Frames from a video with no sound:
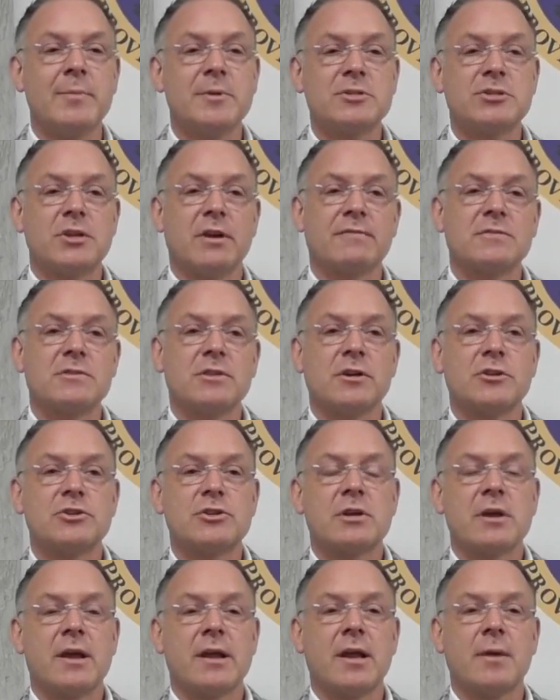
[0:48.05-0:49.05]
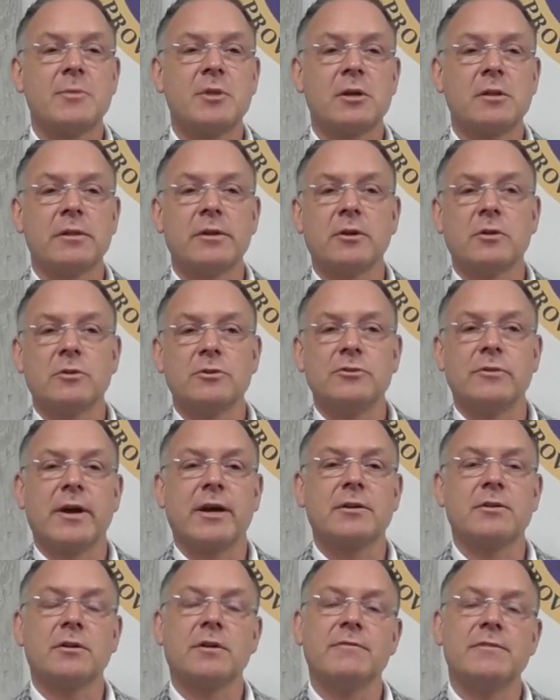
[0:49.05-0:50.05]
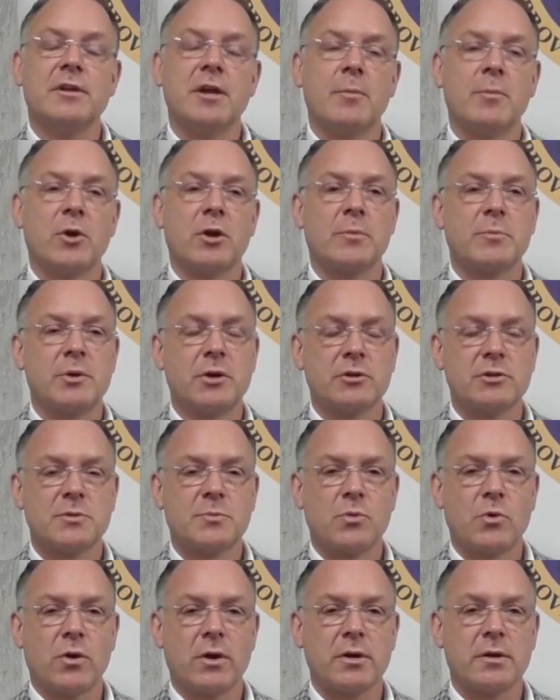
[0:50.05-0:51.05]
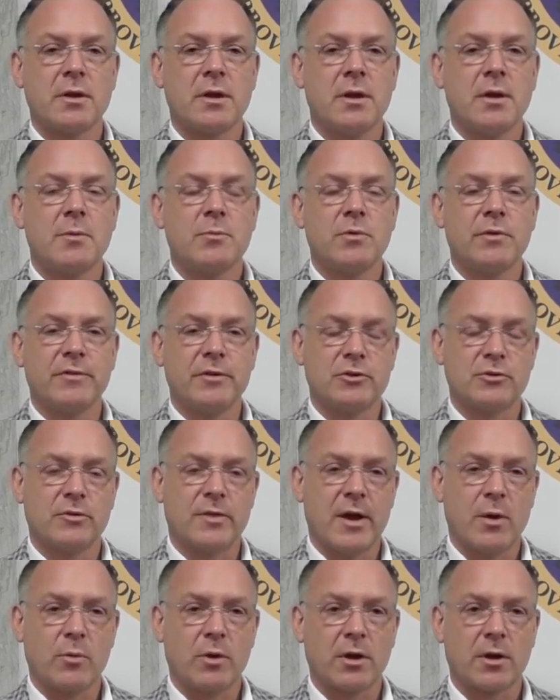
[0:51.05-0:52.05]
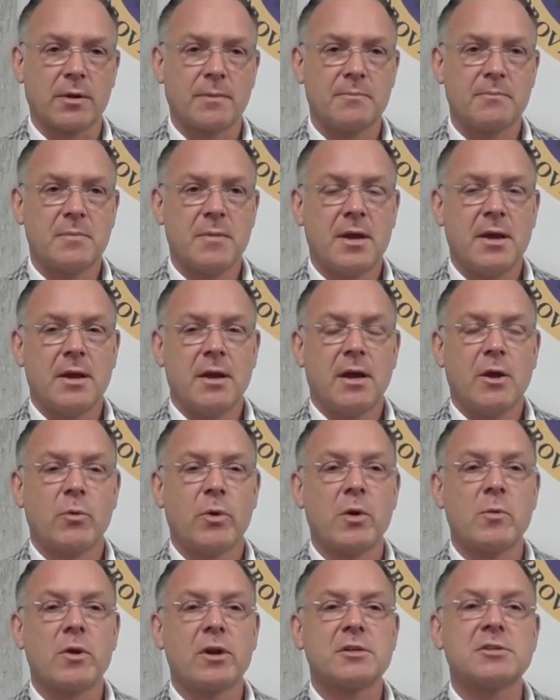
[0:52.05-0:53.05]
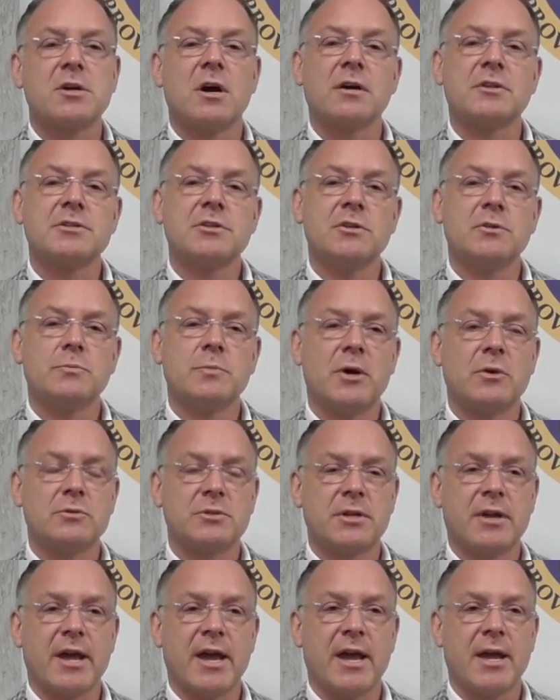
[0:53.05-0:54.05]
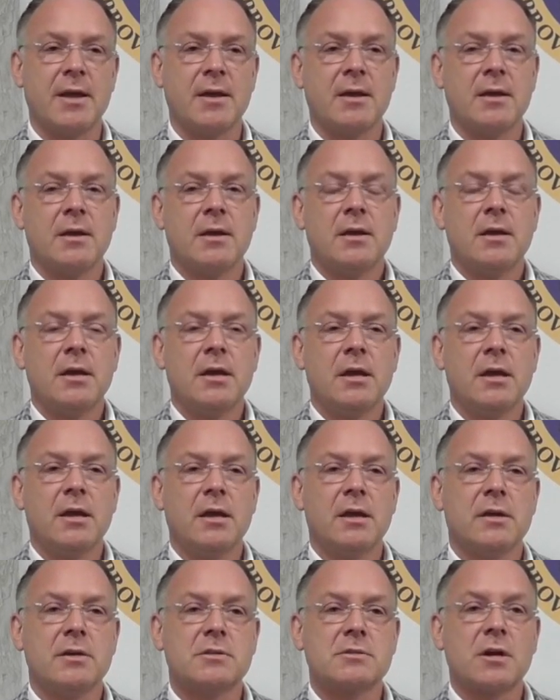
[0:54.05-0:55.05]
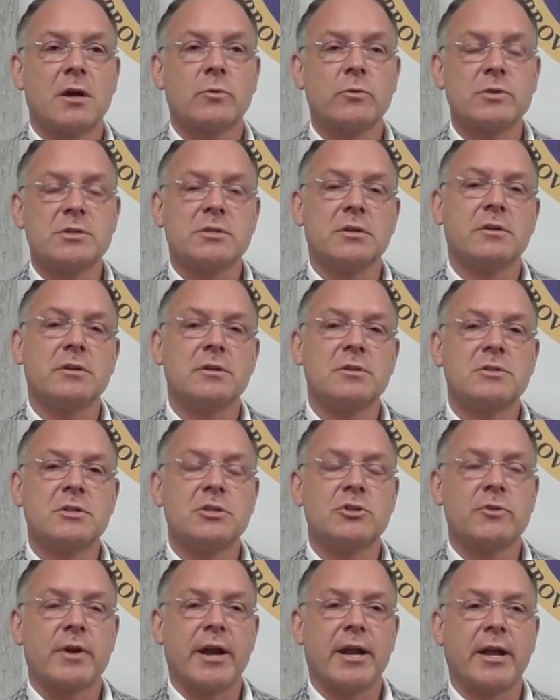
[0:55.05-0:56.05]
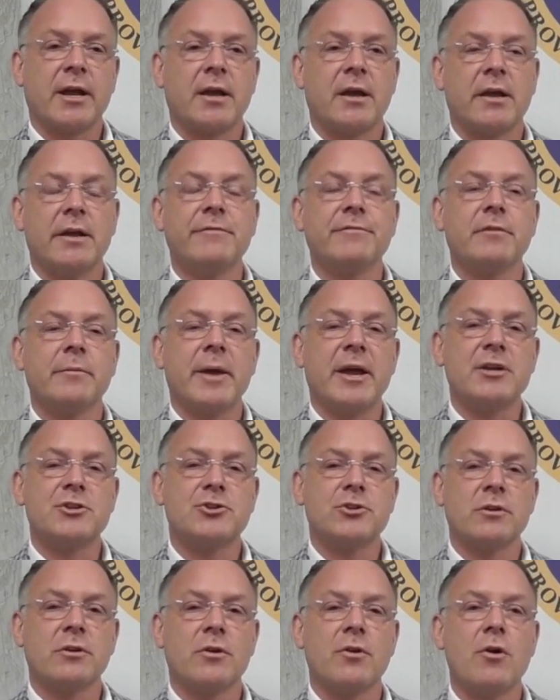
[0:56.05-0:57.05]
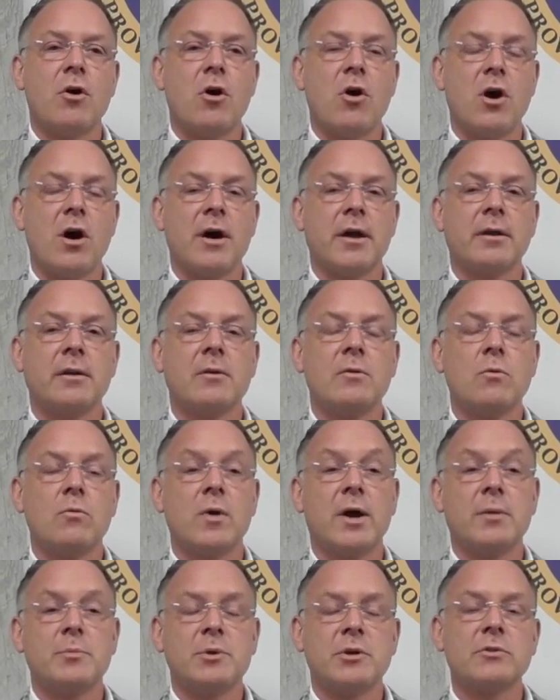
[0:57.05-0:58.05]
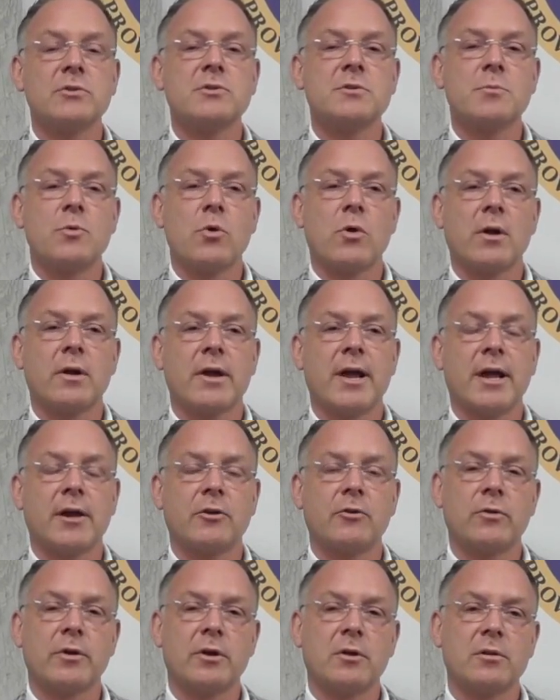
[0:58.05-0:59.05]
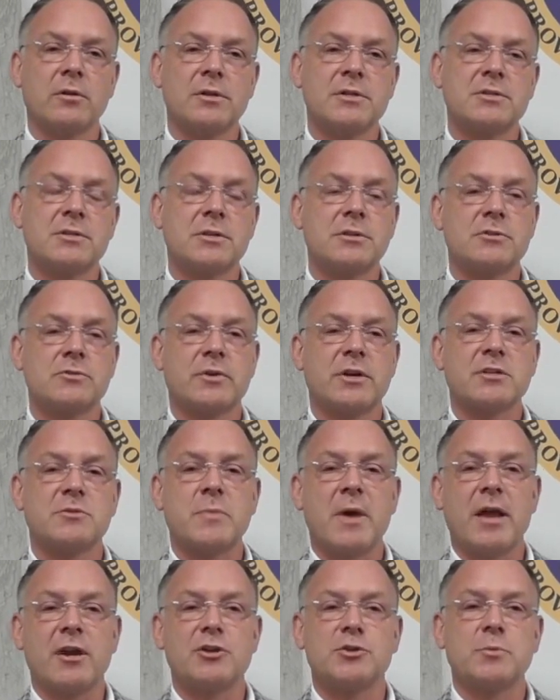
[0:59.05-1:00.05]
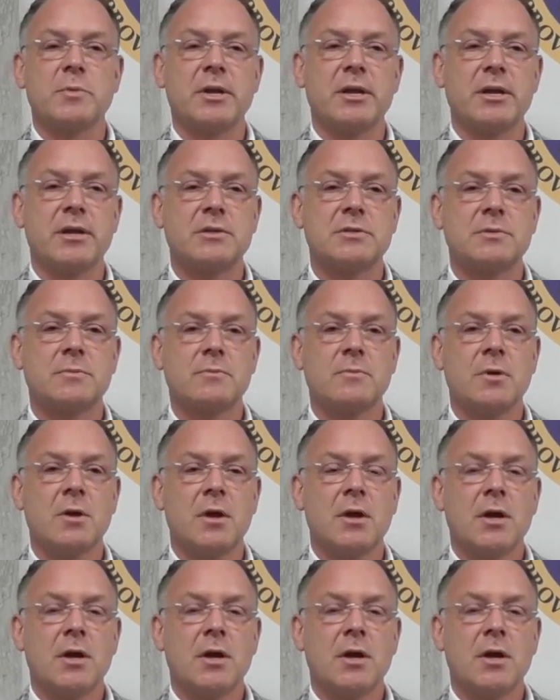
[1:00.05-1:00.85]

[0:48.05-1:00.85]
My name is Jeff Sych, and I'm the clinical director of the Alberta Peer Support Prevention Network. And what I want to talk to you about today is a resiliency training and information on what peer support and critical incident stress management is.